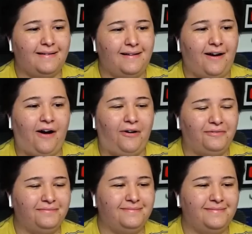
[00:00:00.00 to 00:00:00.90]
Oh.
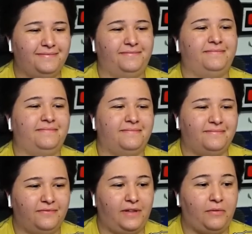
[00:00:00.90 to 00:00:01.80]

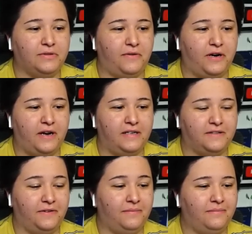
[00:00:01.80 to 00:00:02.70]
That was very nice
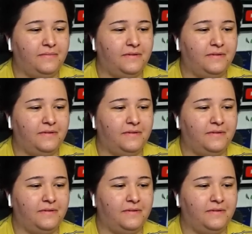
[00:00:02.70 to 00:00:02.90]
of him.